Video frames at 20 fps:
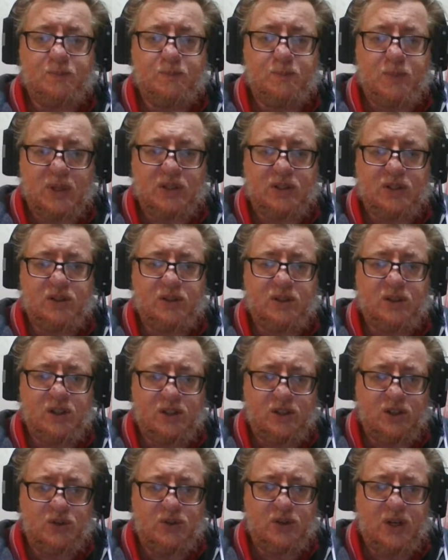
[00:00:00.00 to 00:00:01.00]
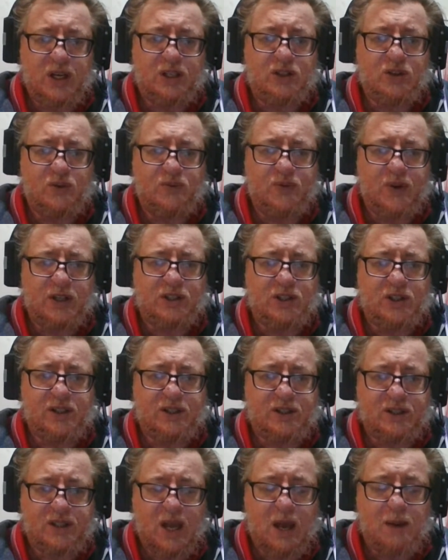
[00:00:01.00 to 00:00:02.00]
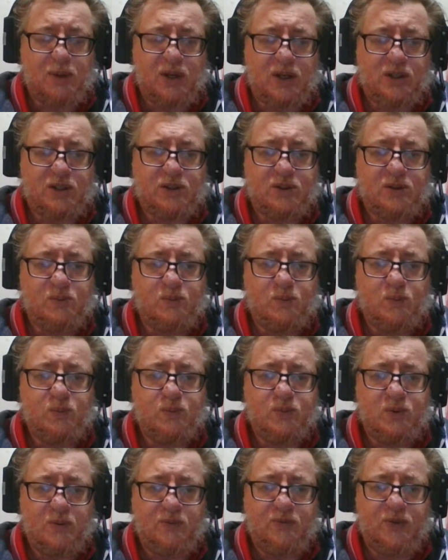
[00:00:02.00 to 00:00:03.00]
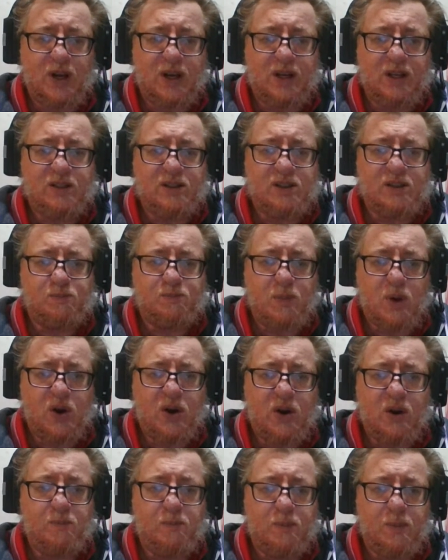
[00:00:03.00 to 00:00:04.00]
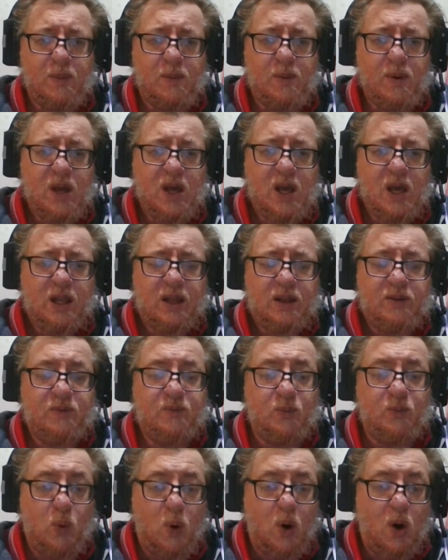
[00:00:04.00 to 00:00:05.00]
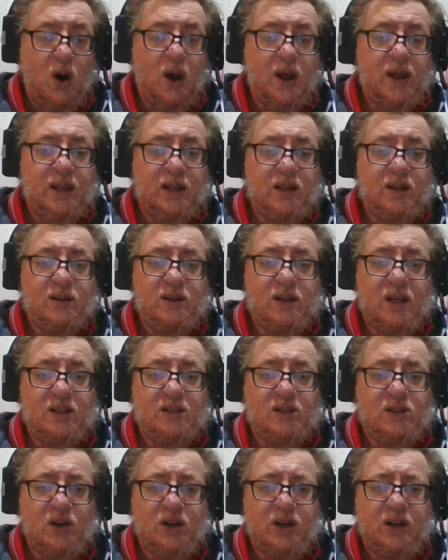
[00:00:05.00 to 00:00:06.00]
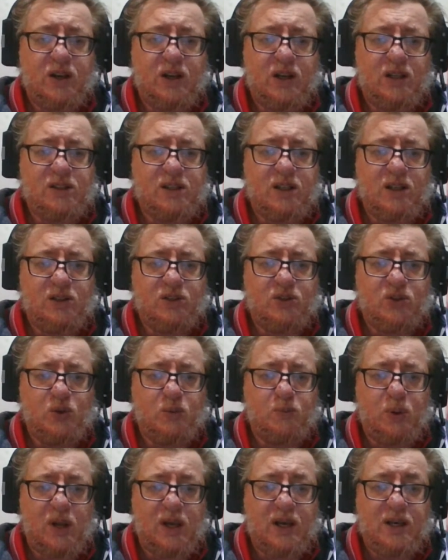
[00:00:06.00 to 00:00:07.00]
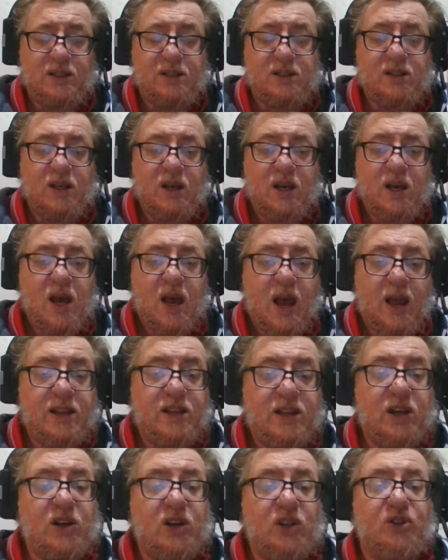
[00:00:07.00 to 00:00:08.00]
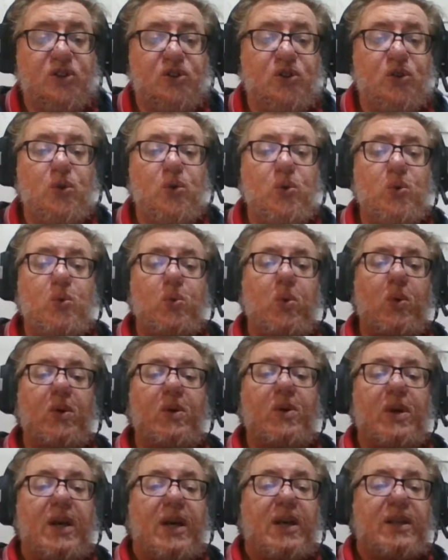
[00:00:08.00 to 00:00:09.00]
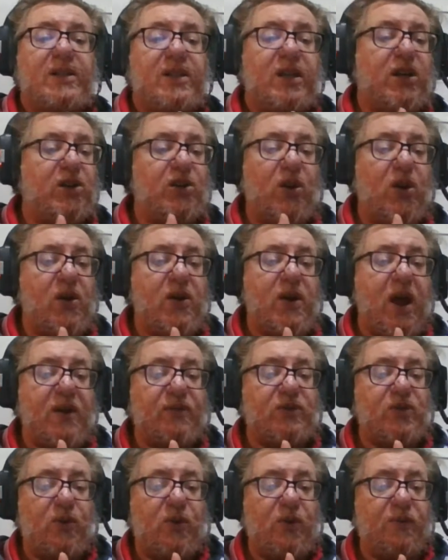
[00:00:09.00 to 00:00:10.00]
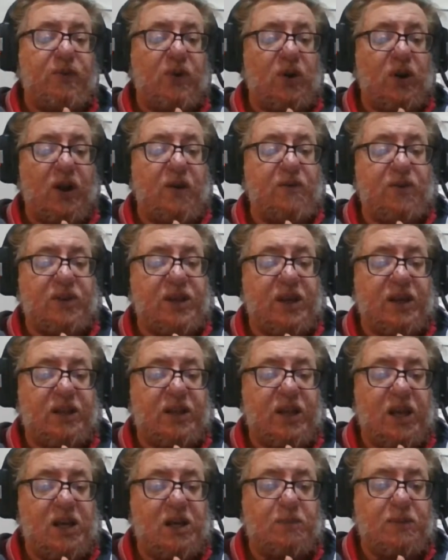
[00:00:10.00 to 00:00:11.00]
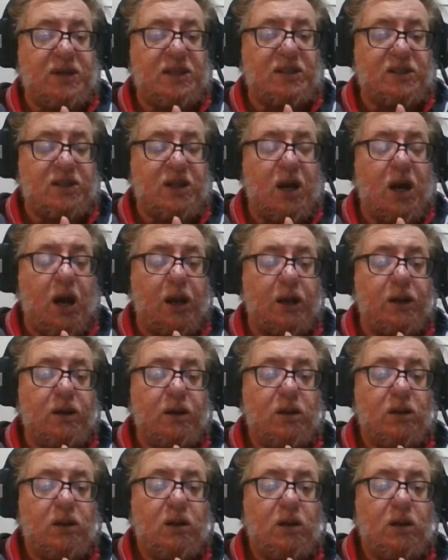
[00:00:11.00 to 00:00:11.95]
but you do need to eventually establish the villain's why the inciting incident took place. And you don't have to reveal everything the enemy's done.